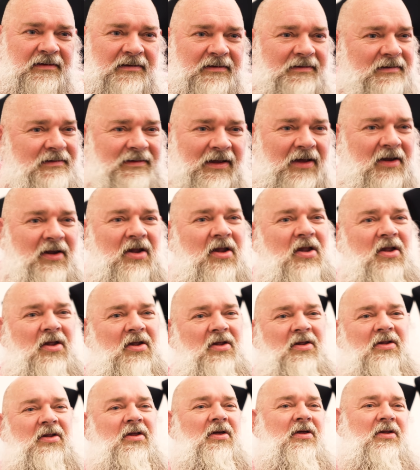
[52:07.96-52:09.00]

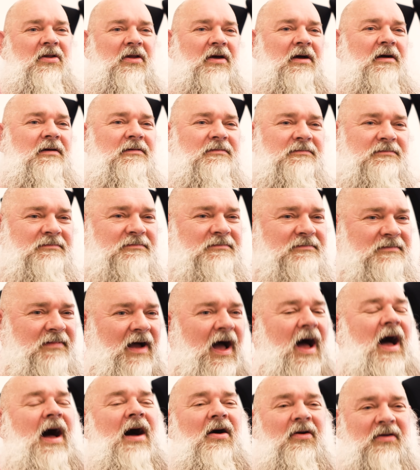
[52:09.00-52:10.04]
I'm 23.
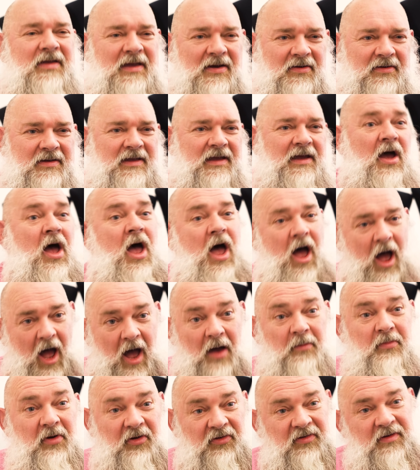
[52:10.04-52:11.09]
Ah, okay, so
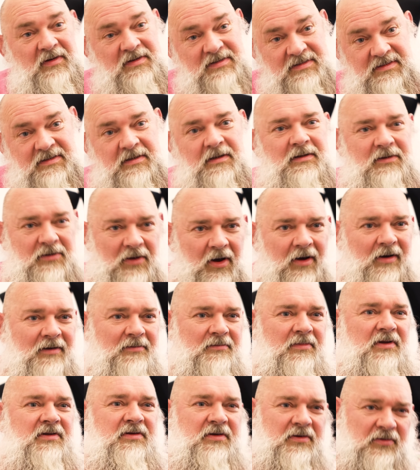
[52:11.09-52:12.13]
okay. But you're still young,
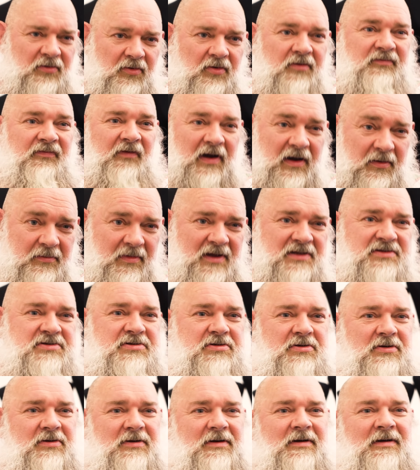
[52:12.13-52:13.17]
but you look very
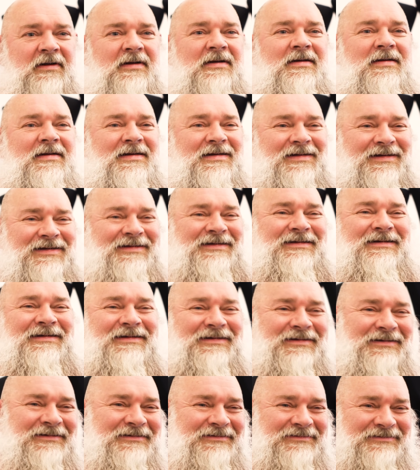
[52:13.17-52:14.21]
mature. Yeah, mature
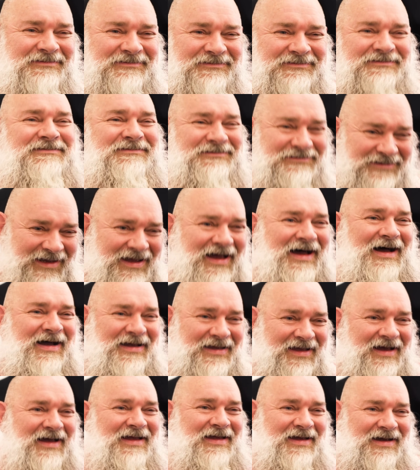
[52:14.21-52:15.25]
student. I
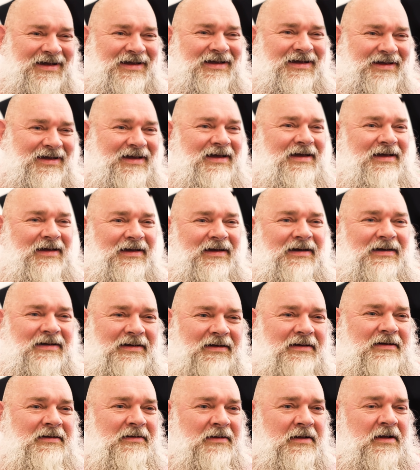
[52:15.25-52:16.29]
guess.
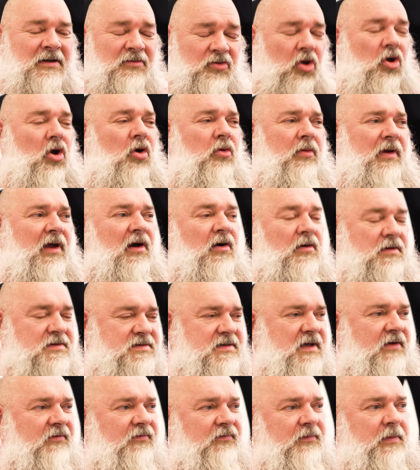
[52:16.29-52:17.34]
Yeah. No, we
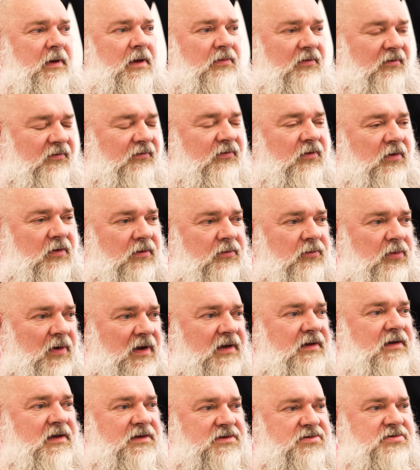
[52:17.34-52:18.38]
also have people of
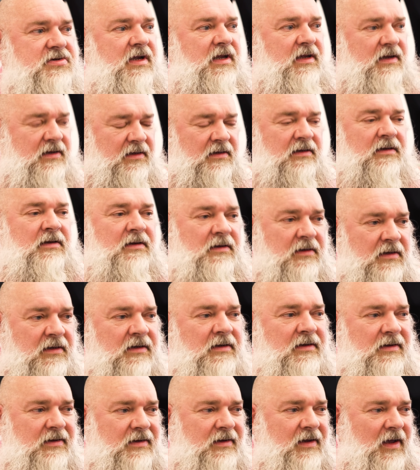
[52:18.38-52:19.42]
23. Yeah.